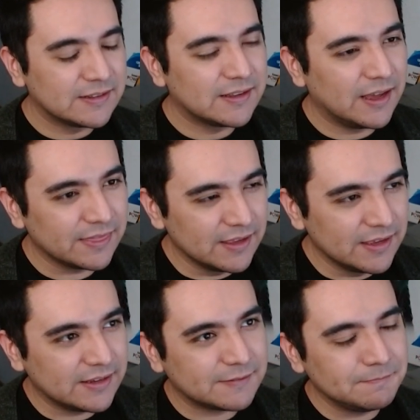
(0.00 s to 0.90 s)
I
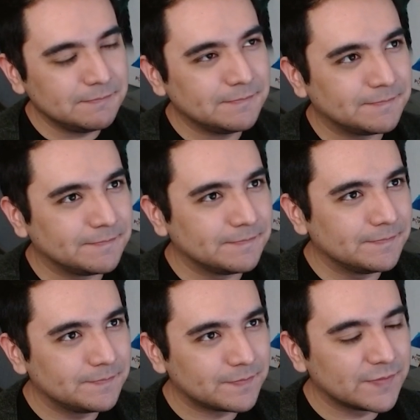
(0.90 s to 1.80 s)
think,
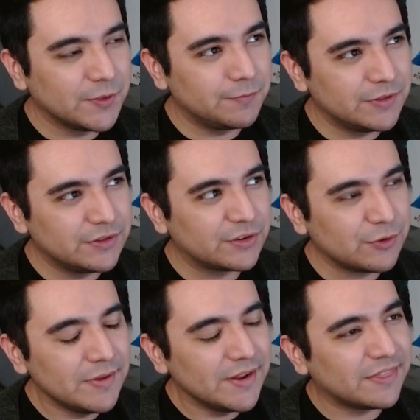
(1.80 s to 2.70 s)
the
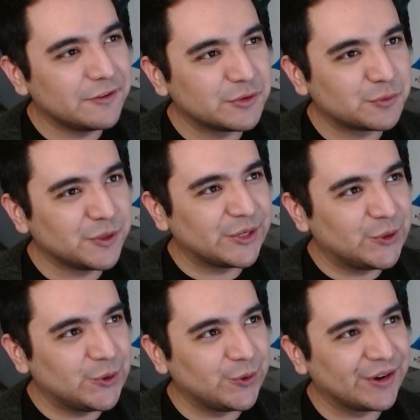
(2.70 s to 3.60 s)
screaming at the end was really
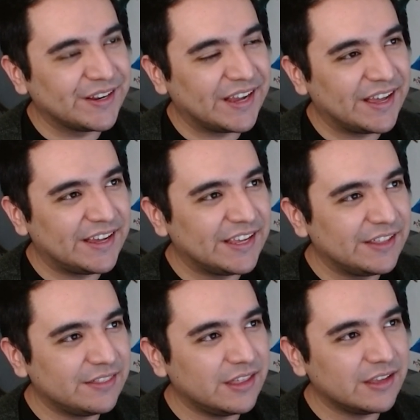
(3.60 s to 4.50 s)
cool, right?
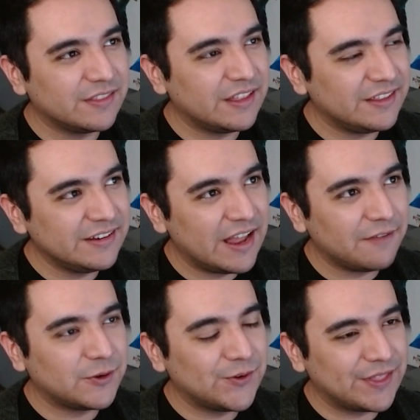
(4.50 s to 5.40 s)
They didn't
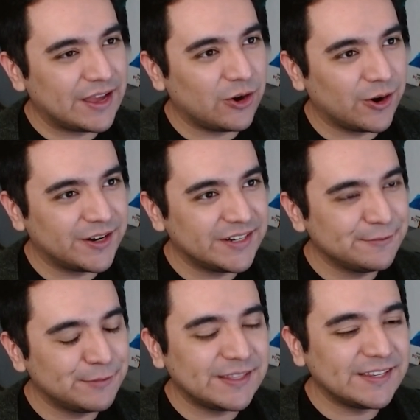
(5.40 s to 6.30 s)
have to go that hard,
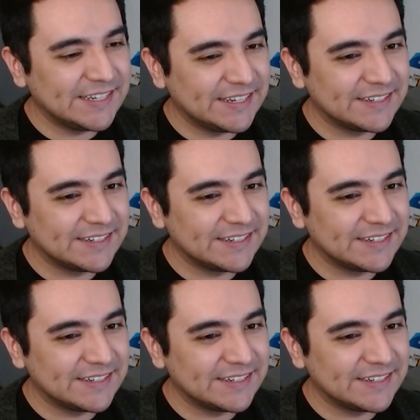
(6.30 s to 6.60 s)
but they did.